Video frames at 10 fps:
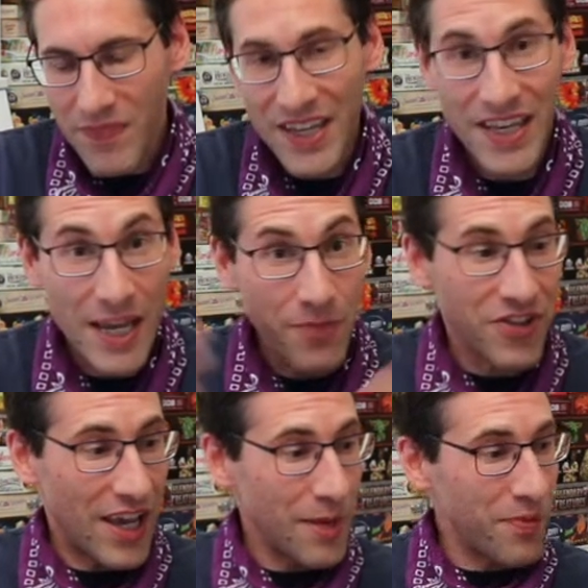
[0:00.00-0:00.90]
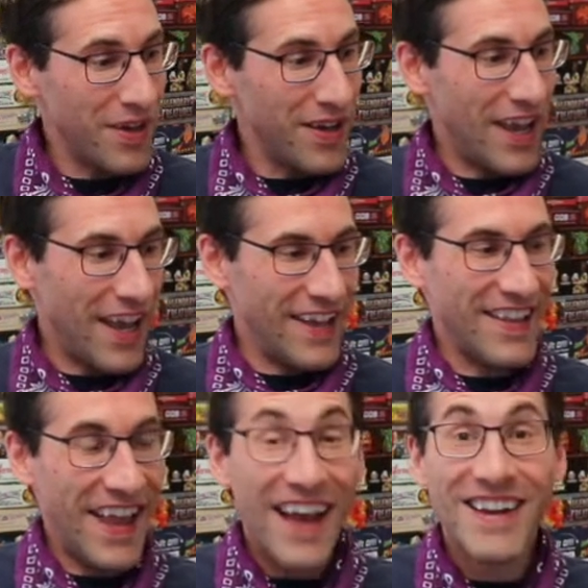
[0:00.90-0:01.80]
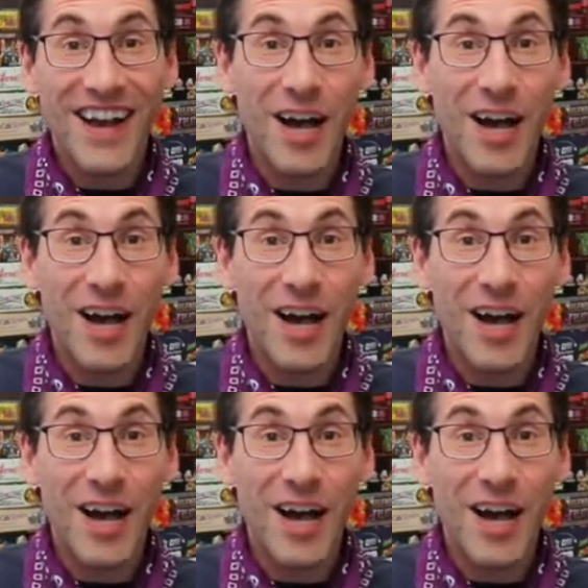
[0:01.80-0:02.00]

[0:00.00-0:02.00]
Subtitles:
Gamescape, and they had